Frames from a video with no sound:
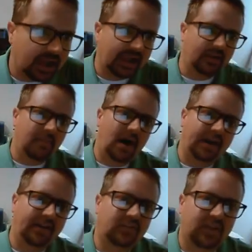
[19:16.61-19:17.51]

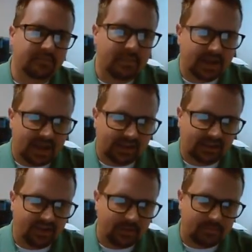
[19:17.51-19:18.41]
Antibodies can
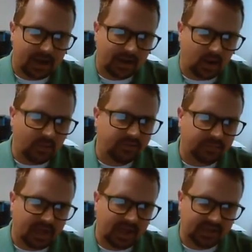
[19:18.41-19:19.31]
inactivate microbes to
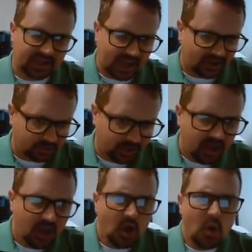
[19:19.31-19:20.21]
block attachment,
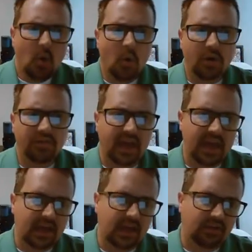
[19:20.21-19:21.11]
or
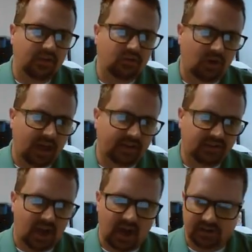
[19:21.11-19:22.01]
they can neutralize
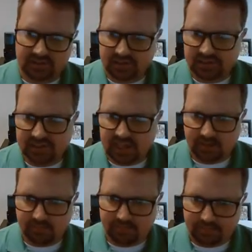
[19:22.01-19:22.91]
toxins. They
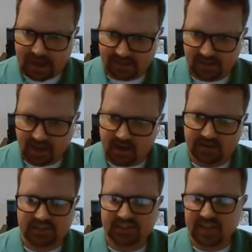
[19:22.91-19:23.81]
can bind to
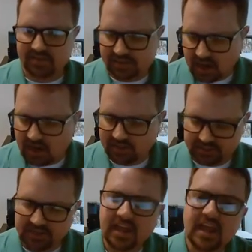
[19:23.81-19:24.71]
toxins. Now the
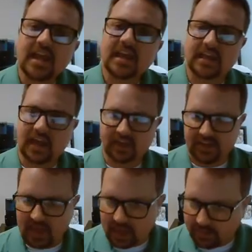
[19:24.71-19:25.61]
toxin can't,
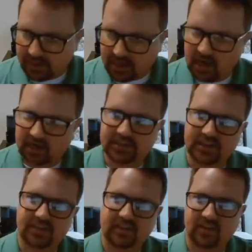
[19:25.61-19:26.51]
the AB
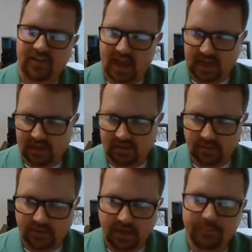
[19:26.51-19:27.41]
toxin, things like that, can't do
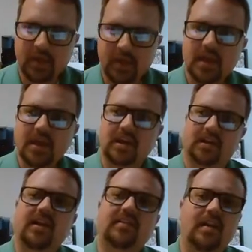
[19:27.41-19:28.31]
anything. Now
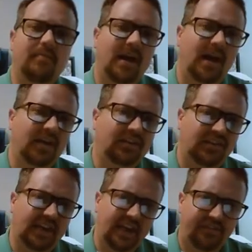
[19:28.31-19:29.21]
let's talk about
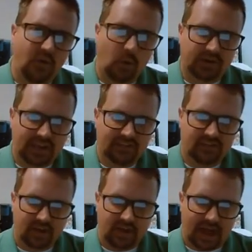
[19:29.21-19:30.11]
CD4 T
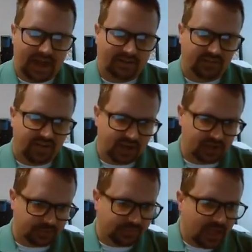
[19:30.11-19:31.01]
cell
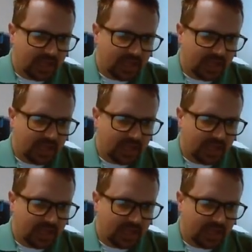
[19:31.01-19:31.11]
activation.